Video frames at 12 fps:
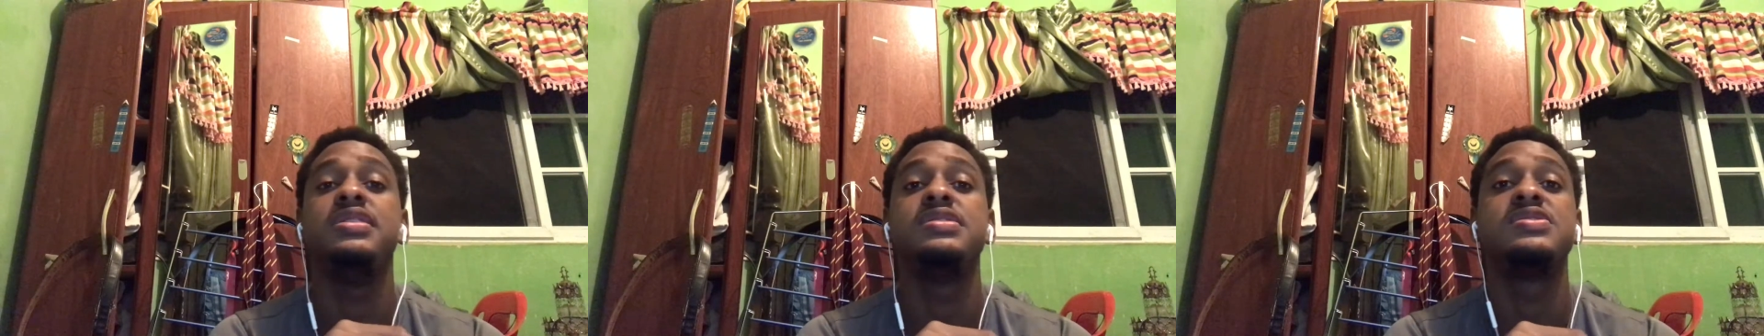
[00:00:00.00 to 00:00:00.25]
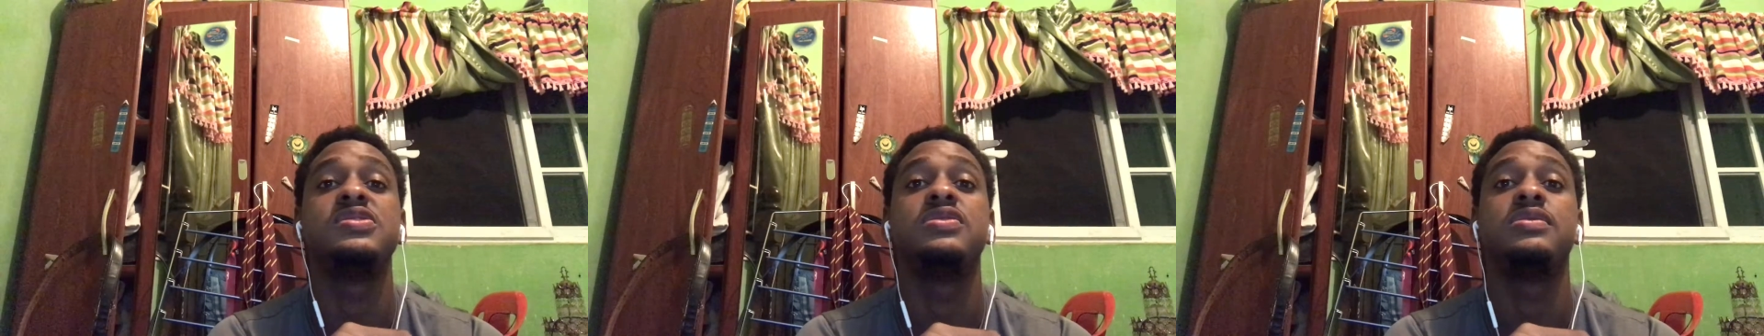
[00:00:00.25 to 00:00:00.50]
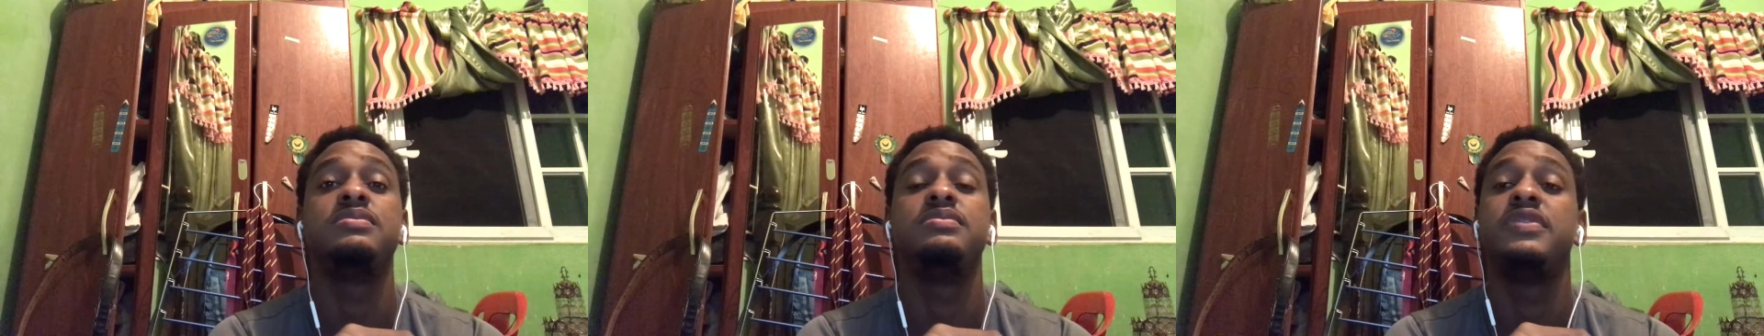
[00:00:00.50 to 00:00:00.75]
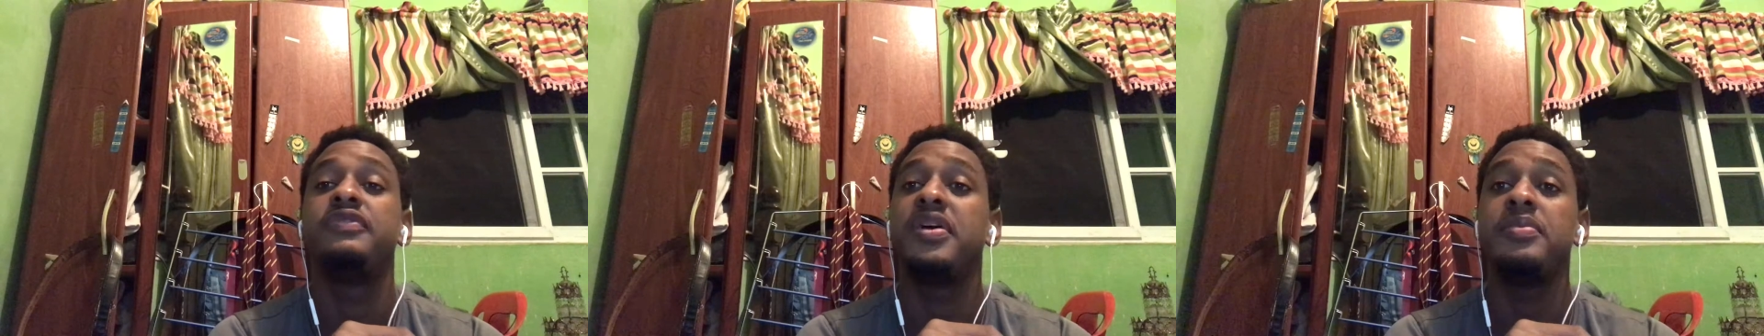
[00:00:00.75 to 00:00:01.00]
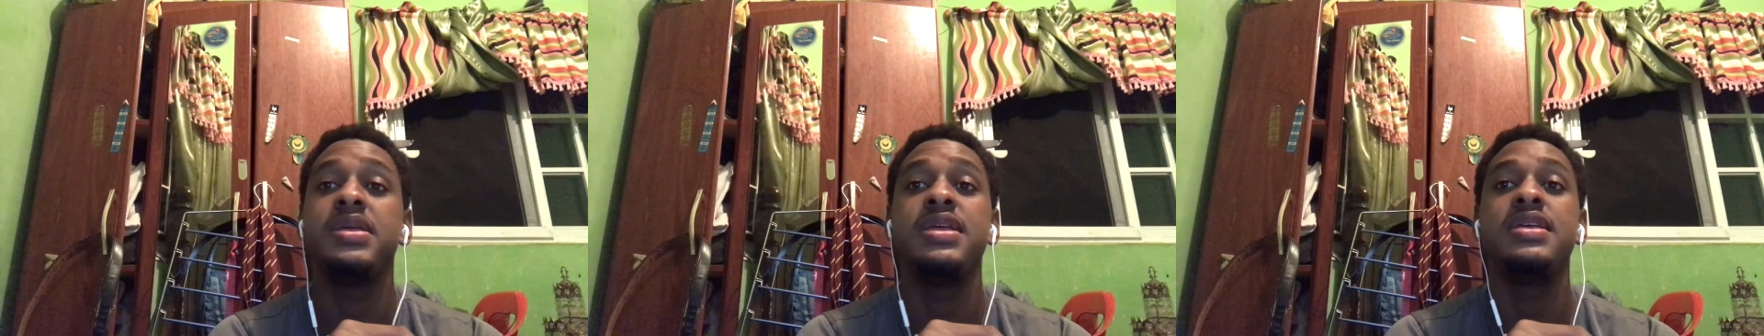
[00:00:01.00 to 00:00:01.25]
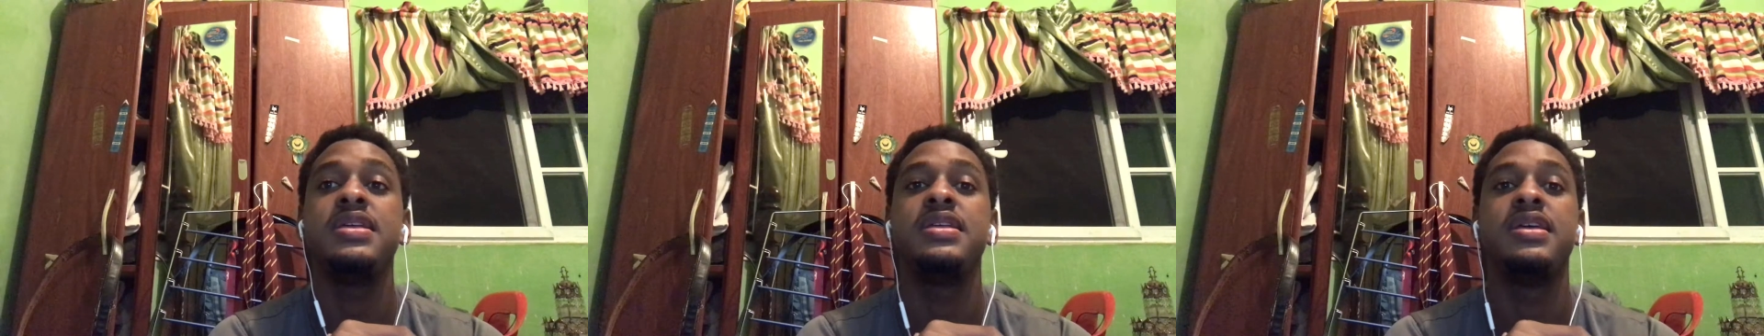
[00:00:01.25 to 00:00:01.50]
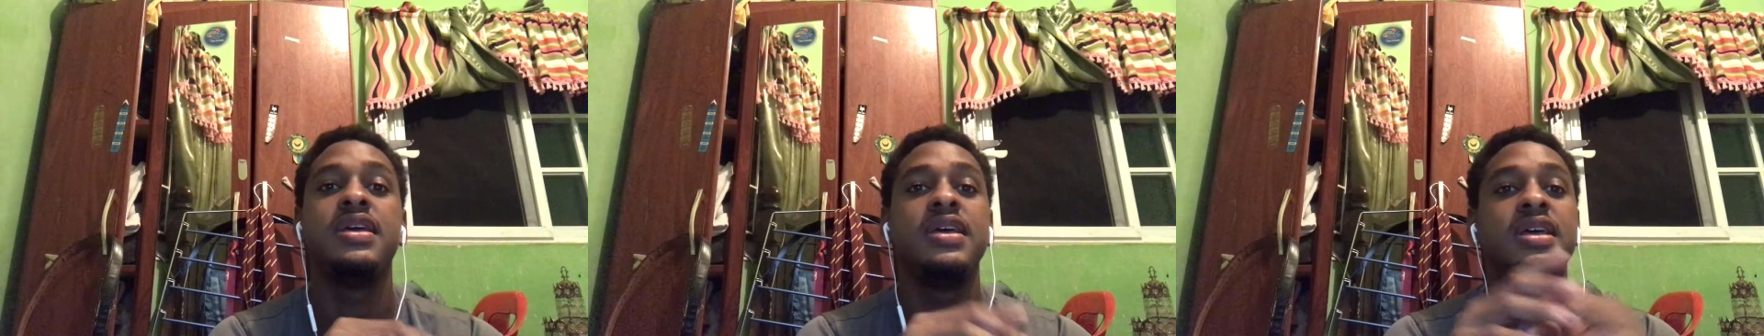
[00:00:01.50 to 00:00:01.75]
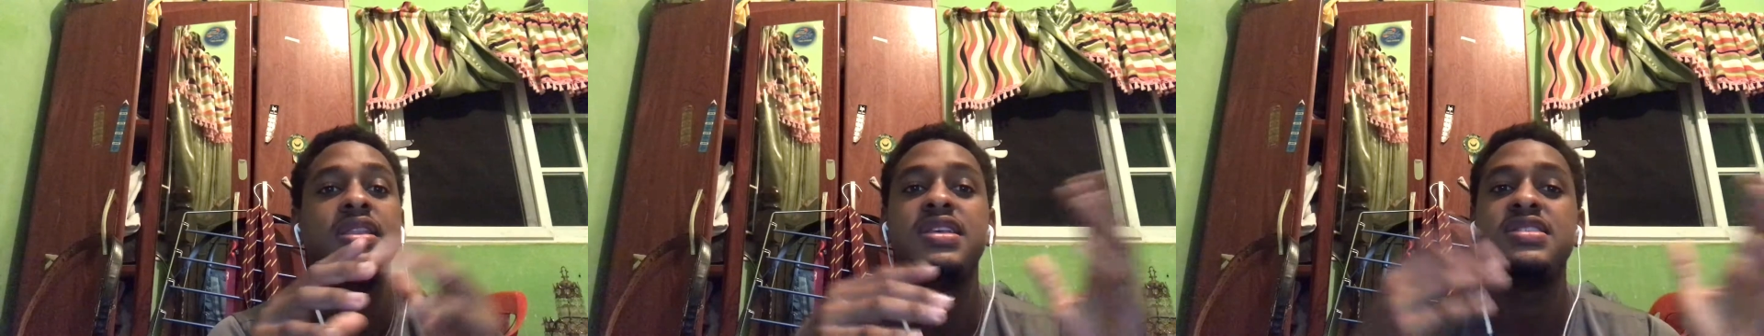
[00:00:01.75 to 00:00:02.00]
So for me,
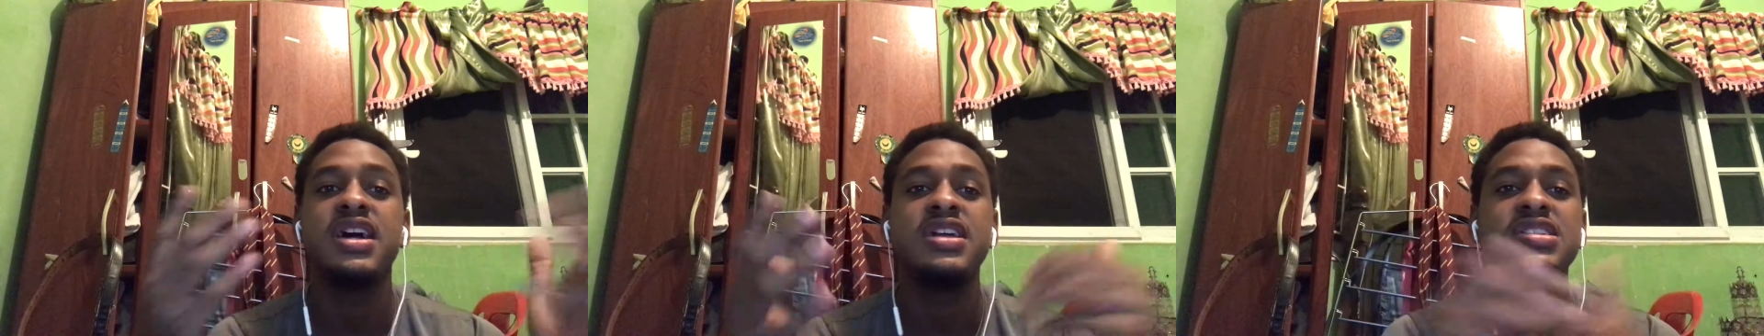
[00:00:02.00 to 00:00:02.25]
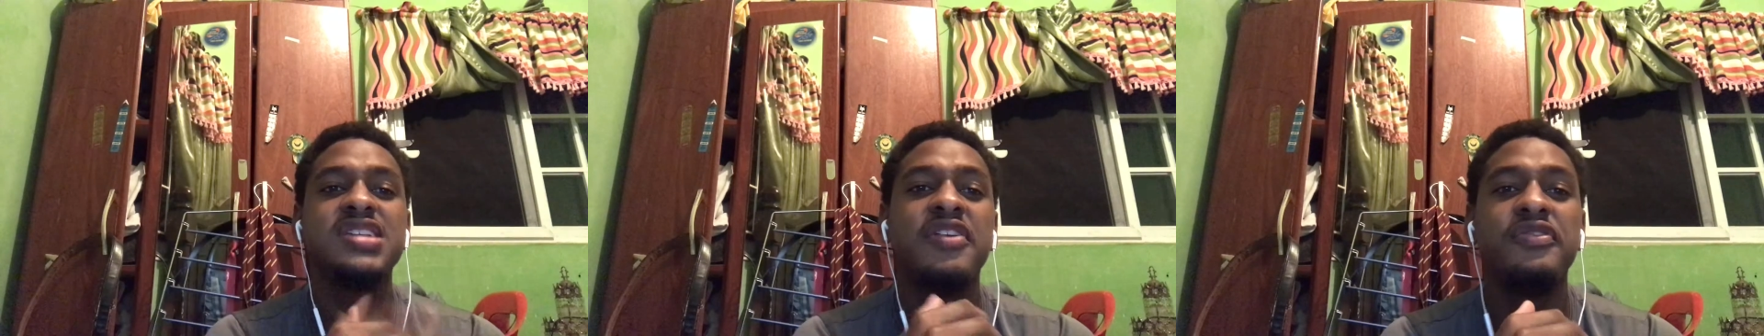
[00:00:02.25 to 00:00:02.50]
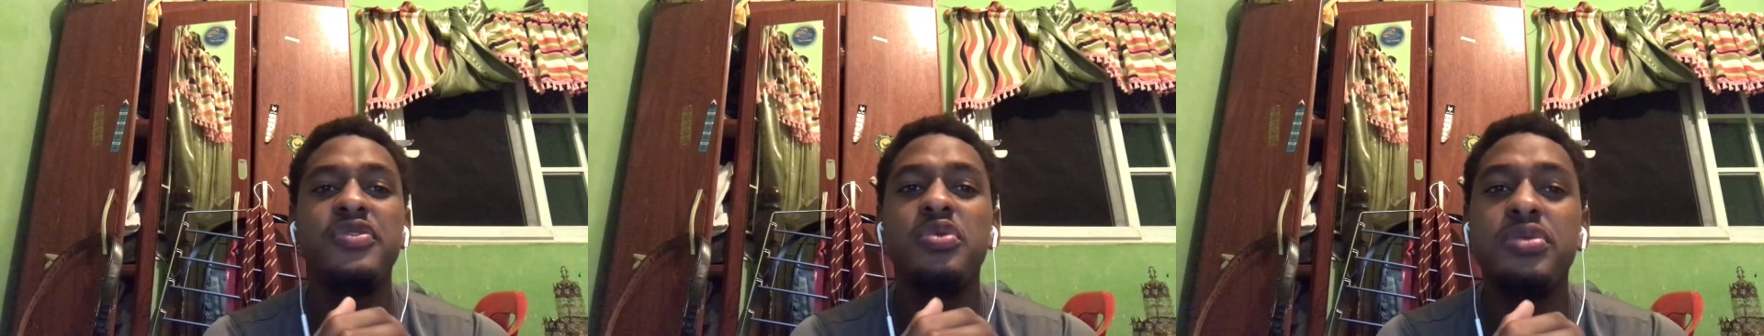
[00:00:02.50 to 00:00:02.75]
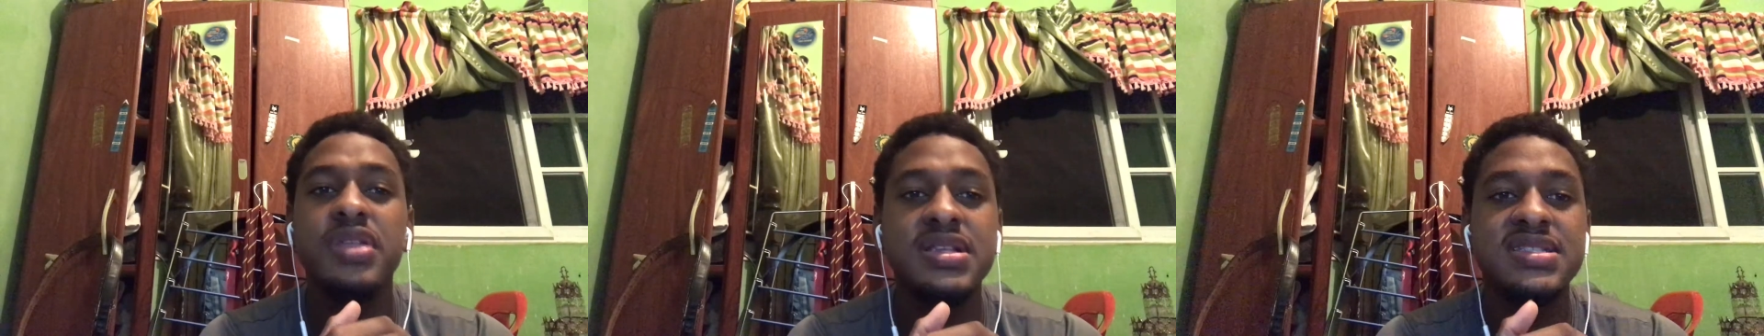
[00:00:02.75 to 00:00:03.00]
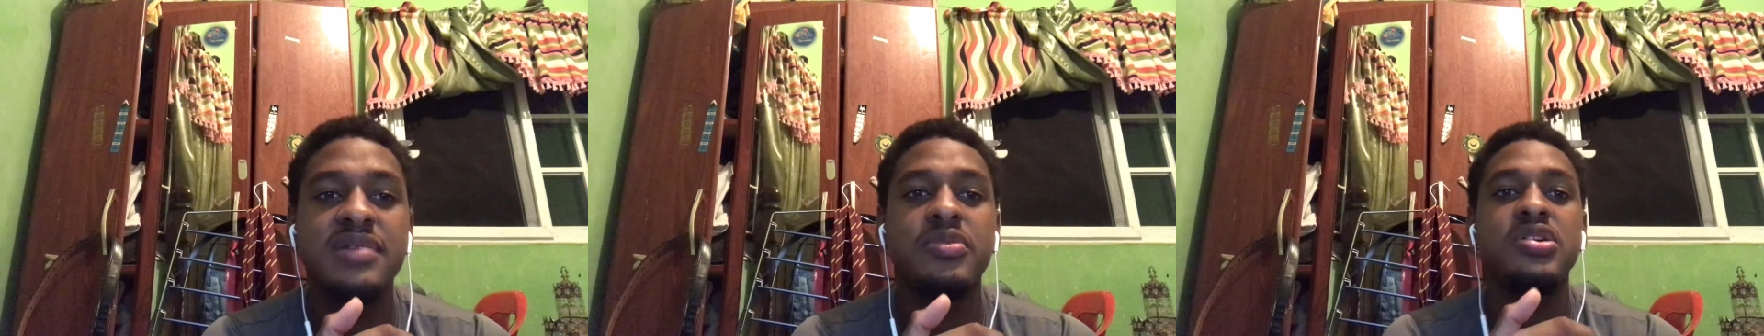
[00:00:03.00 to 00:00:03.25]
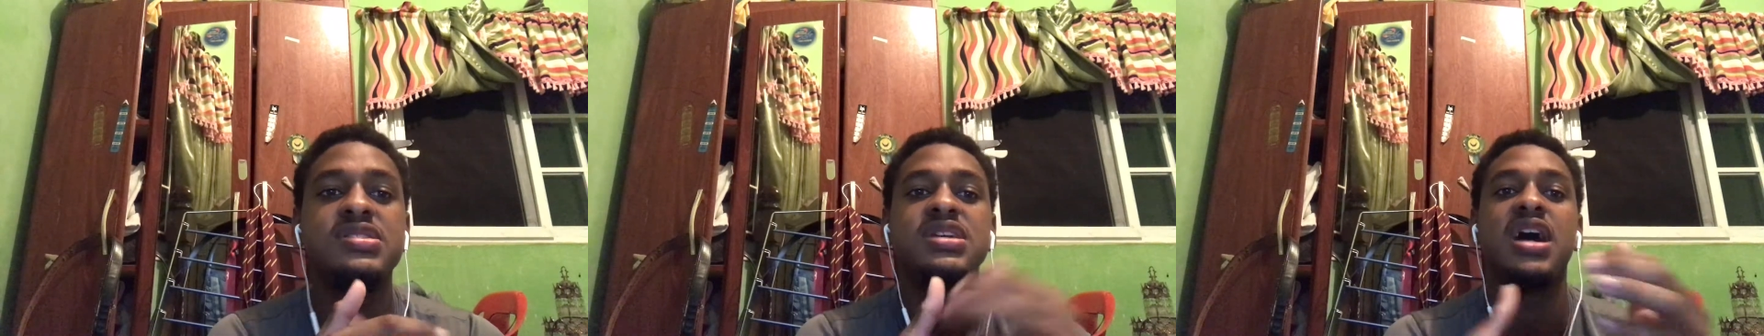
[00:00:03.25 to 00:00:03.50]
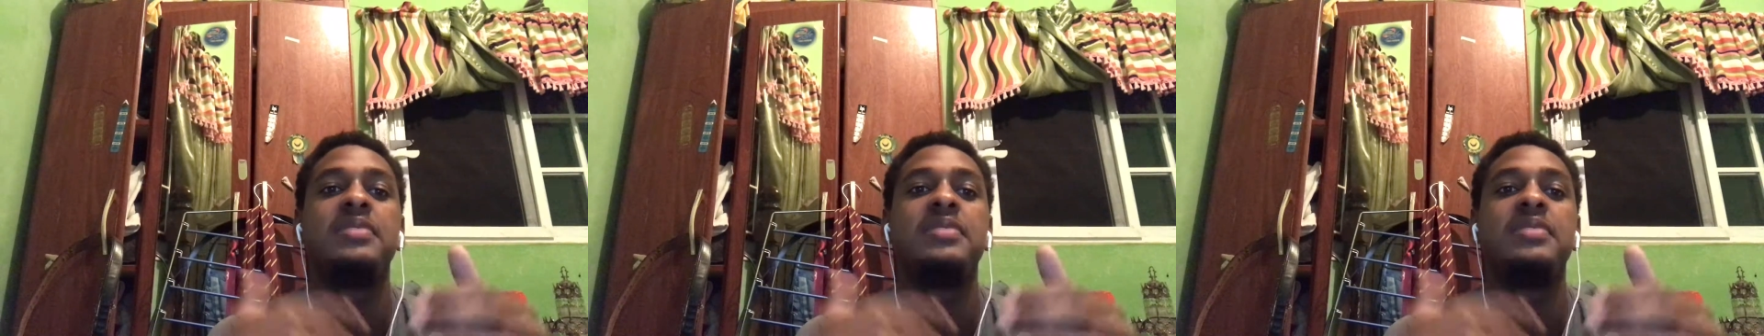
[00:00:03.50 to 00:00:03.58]
these are just a few things about Scott